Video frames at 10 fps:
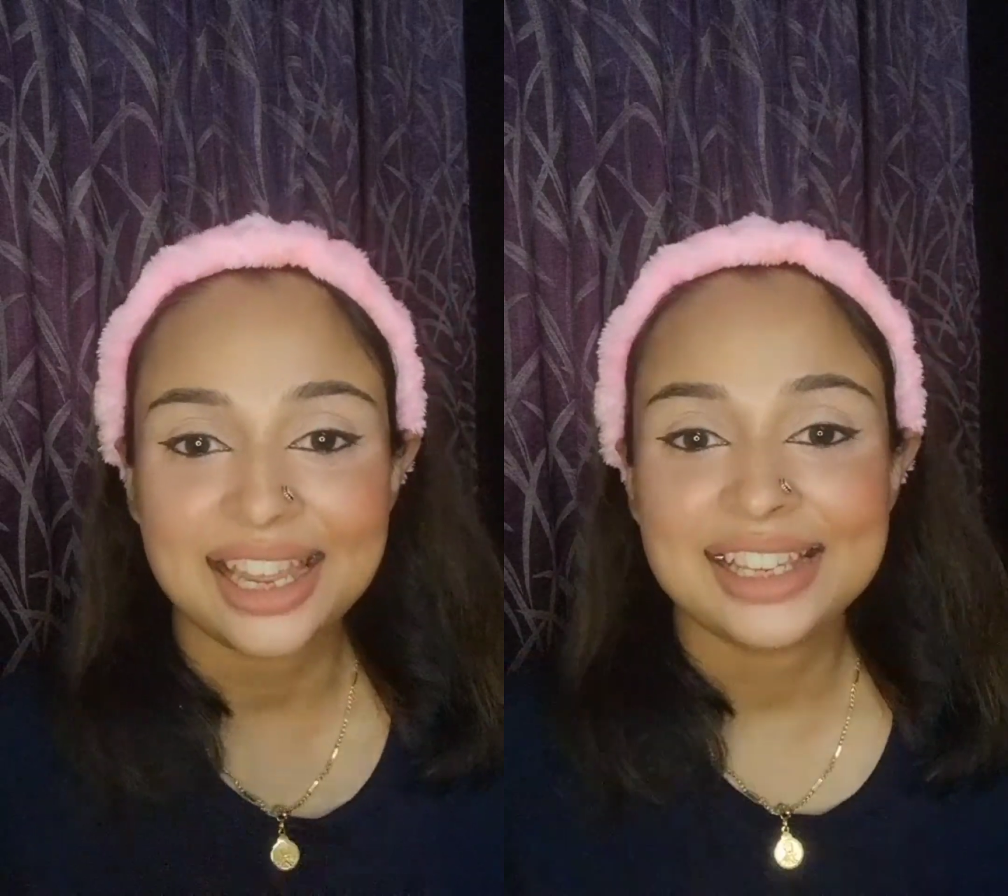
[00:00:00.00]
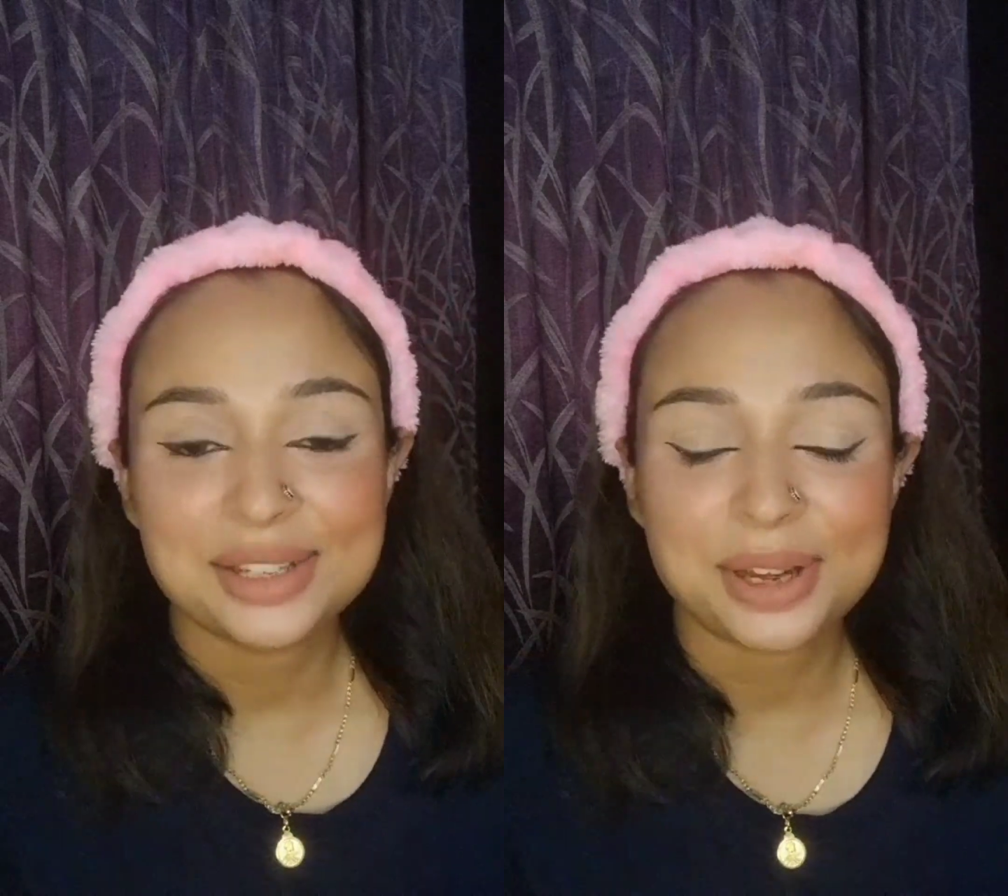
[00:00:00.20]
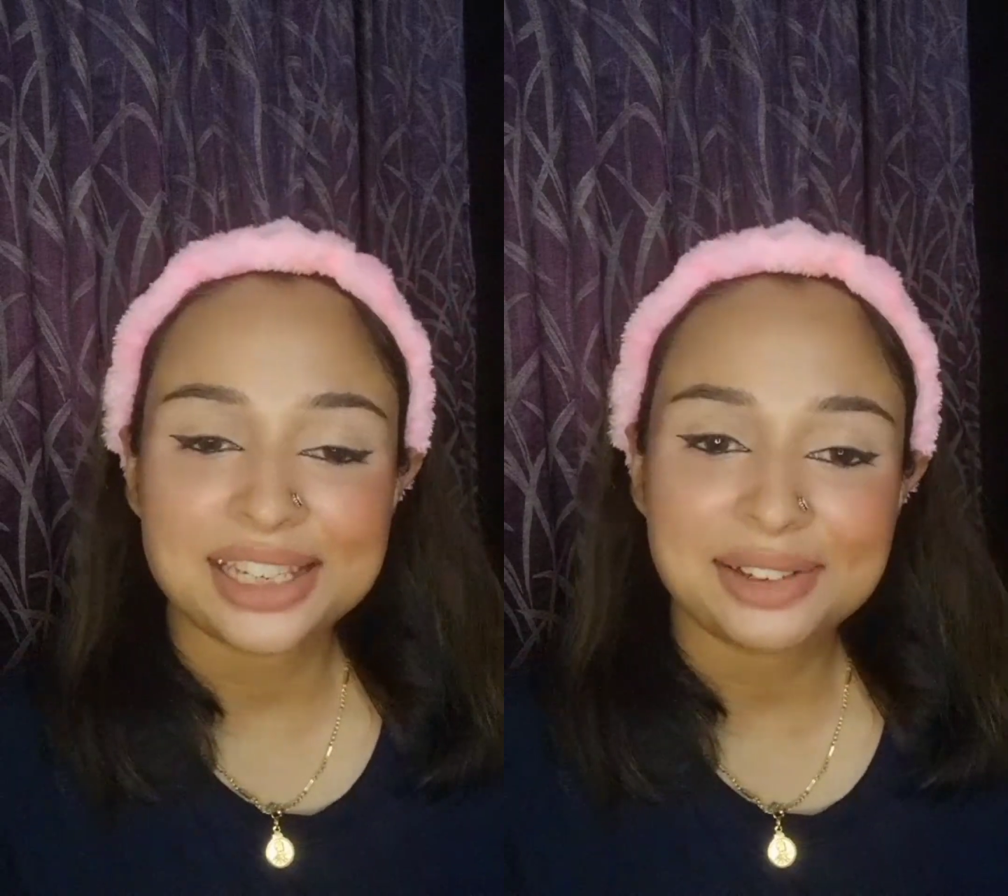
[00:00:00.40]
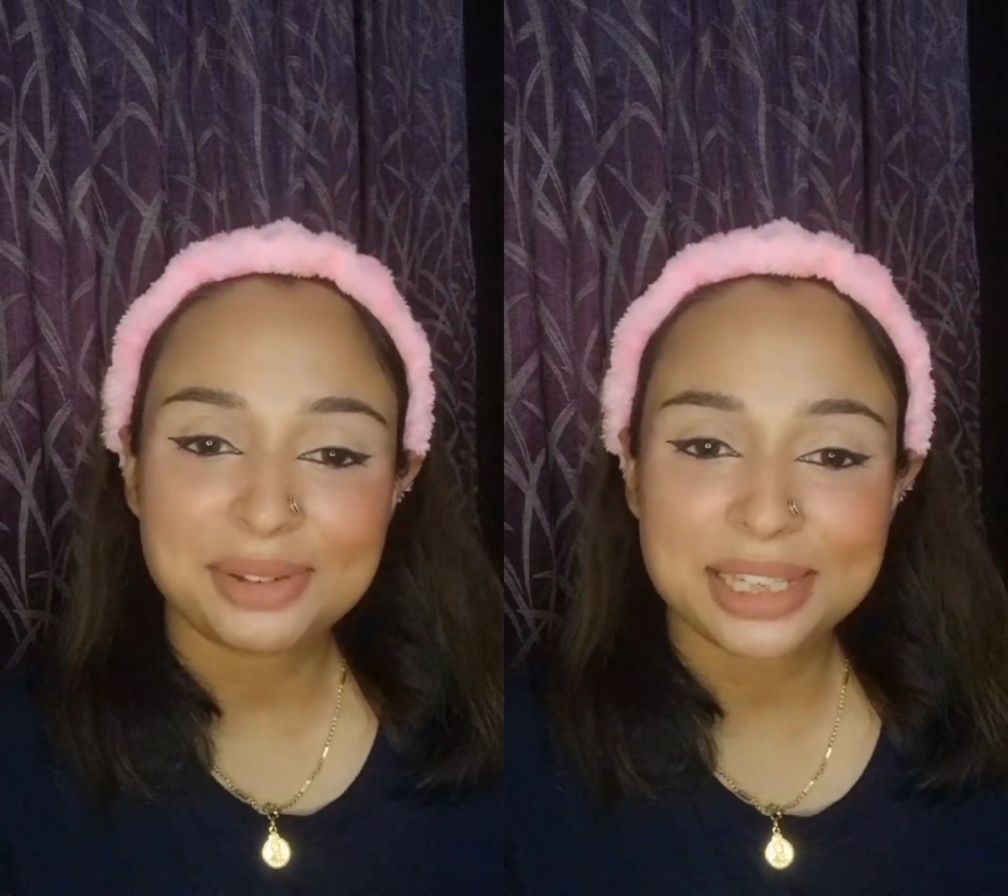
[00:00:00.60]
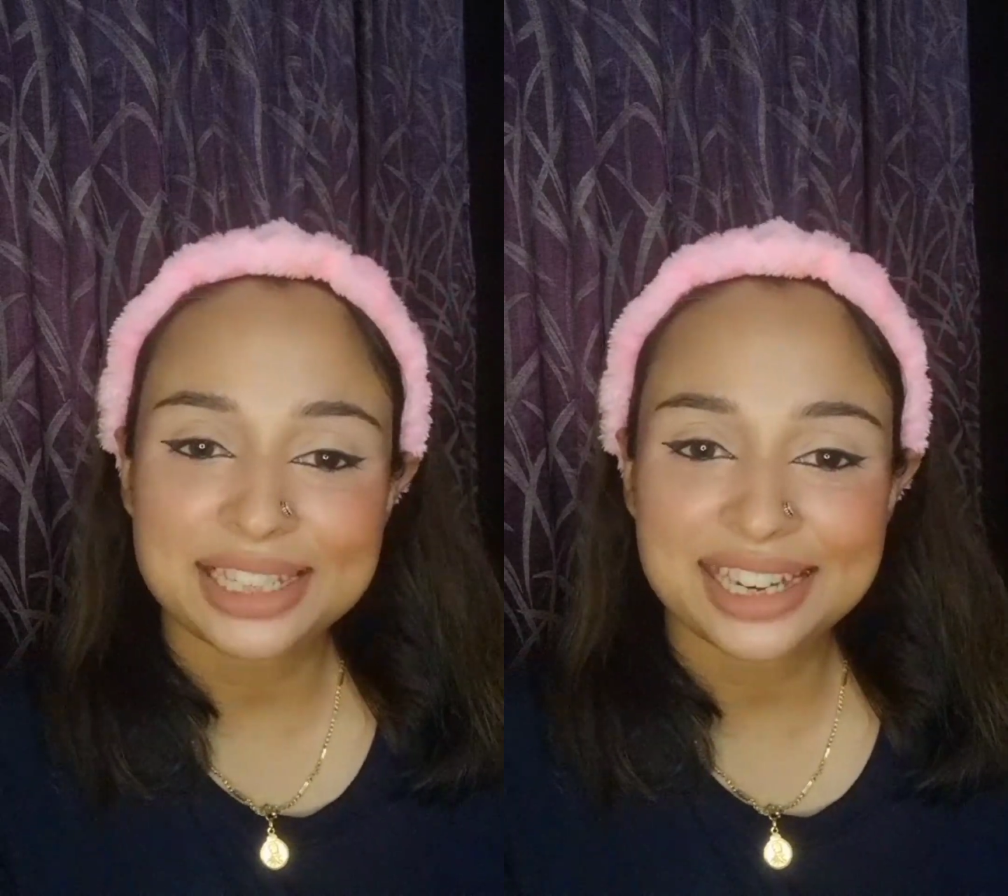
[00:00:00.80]
So until we
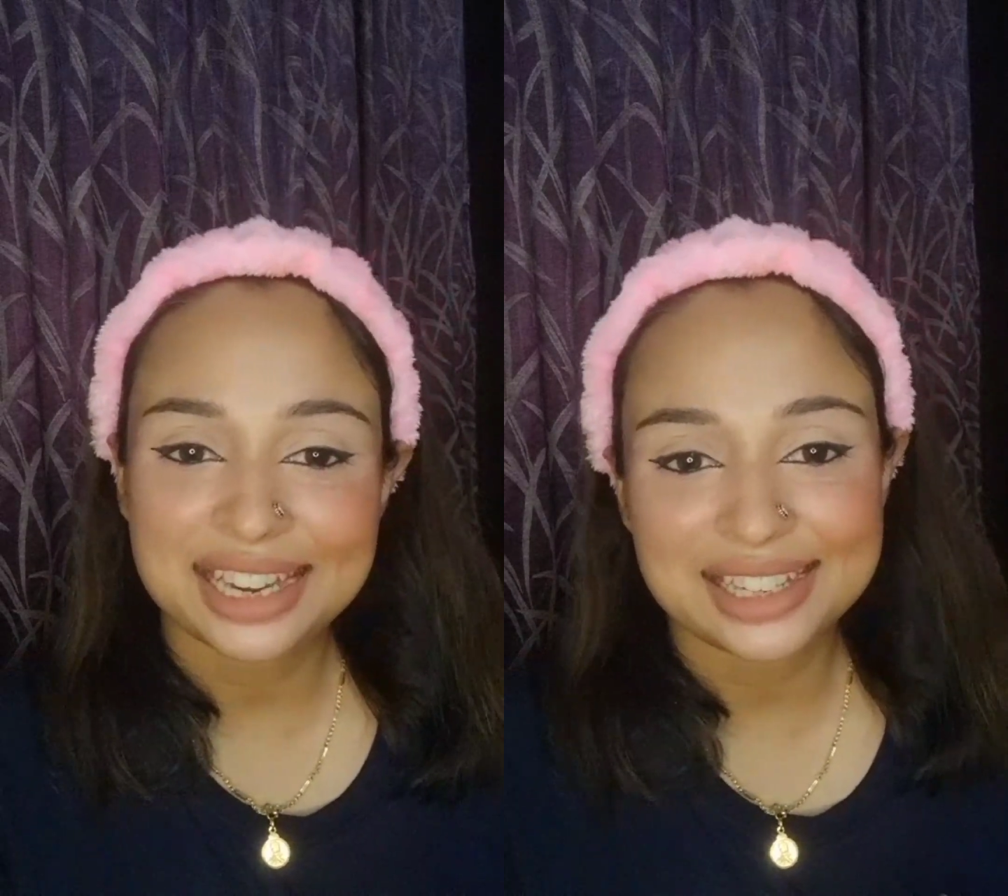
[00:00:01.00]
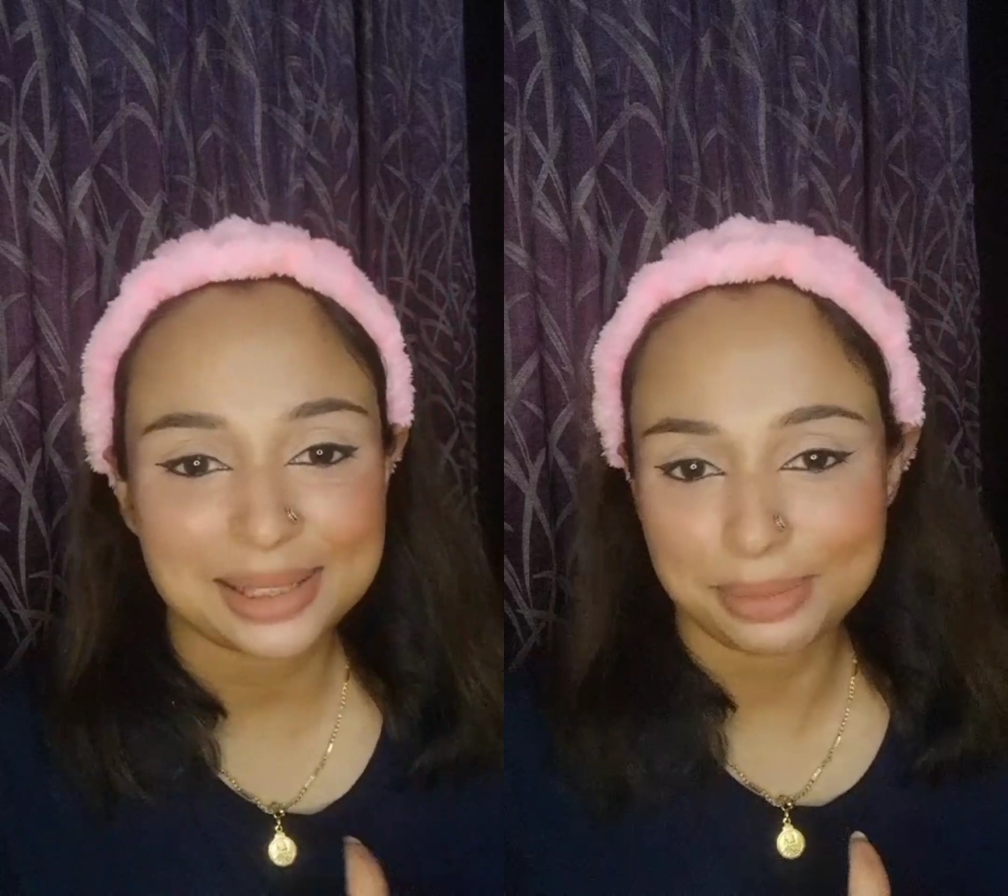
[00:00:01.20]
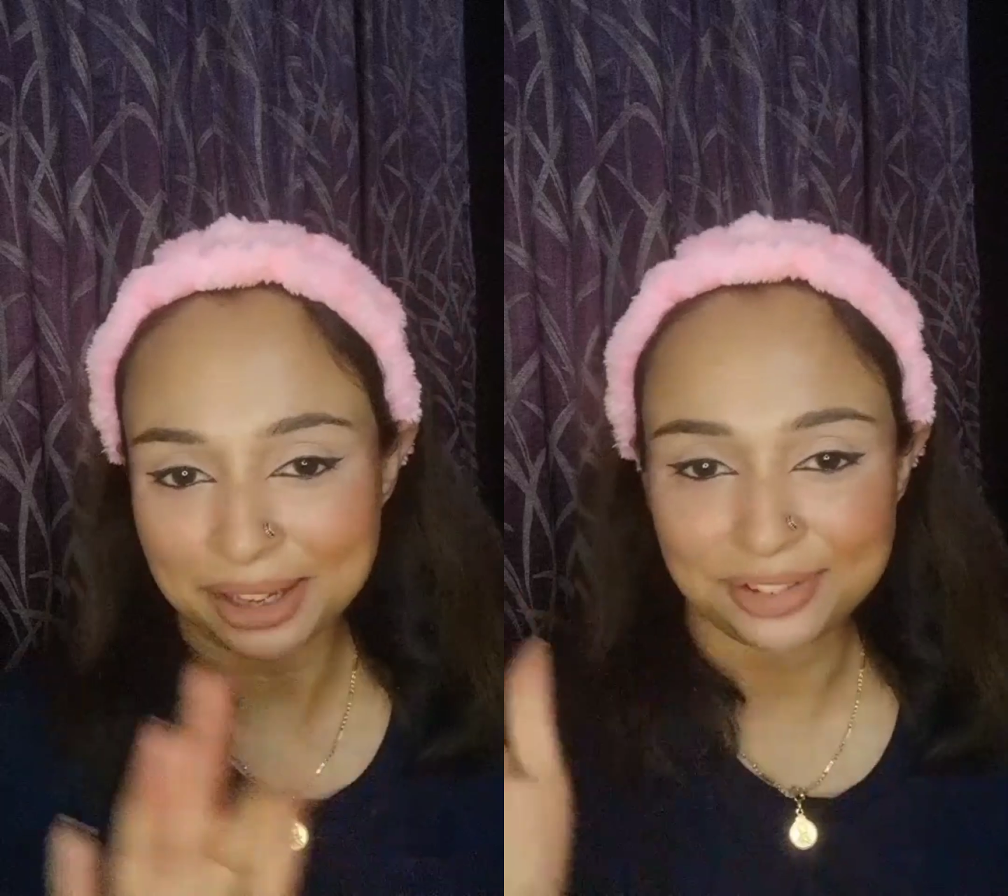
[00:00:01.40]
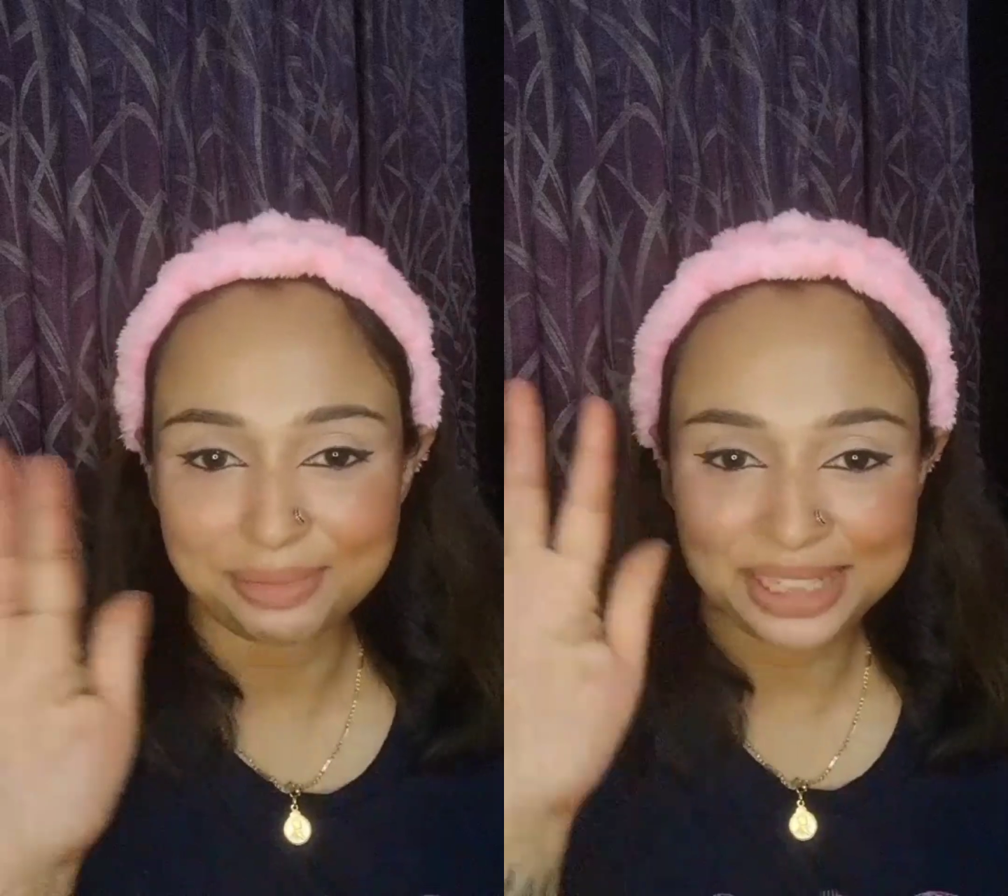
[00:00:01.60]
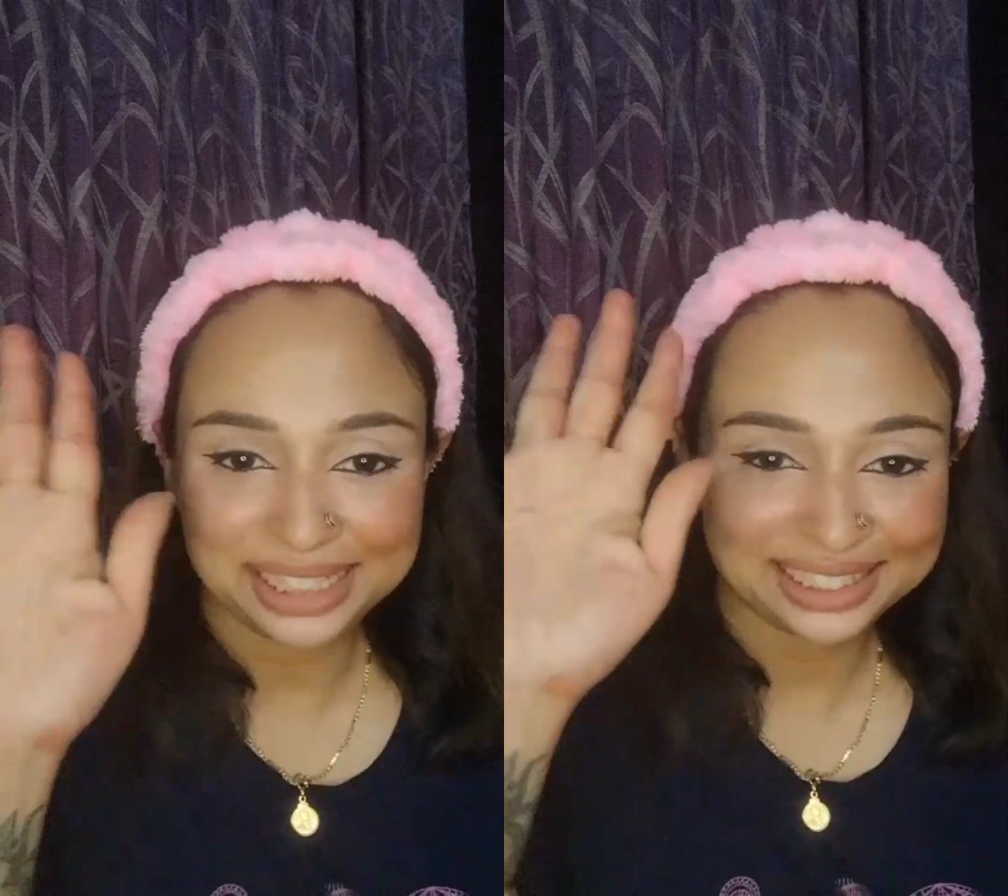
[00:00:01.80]
meet again, it's bye from
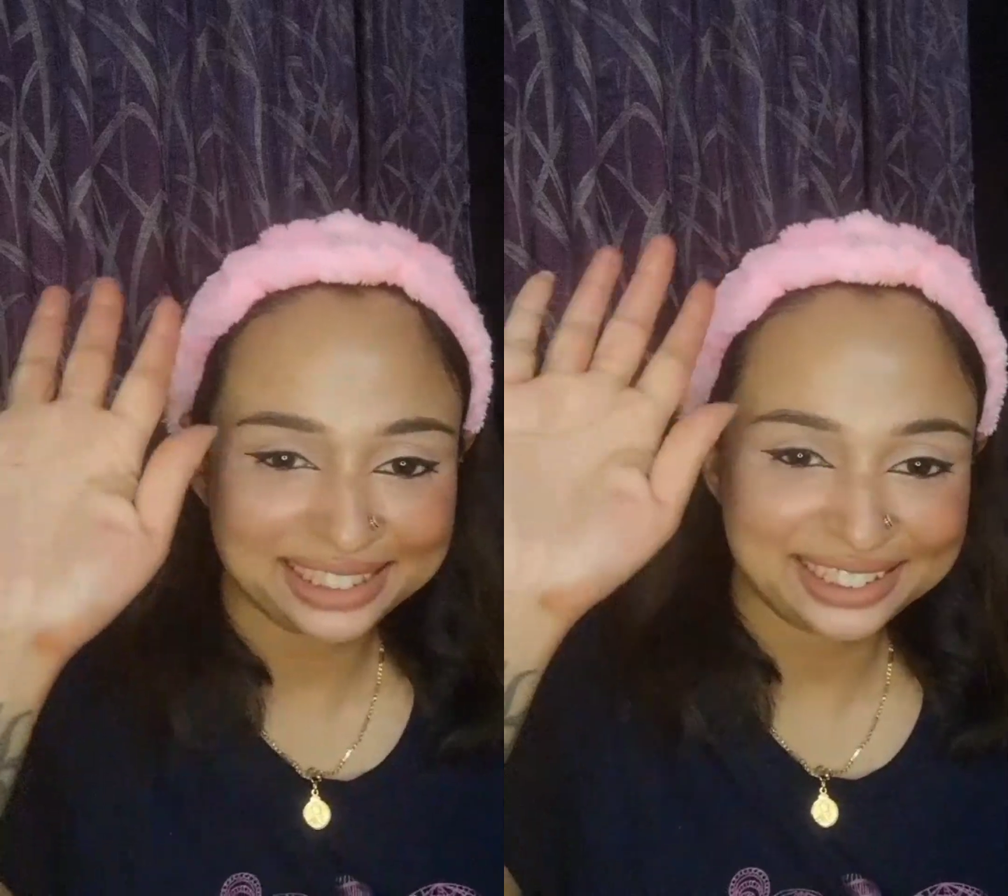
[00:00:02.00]
me.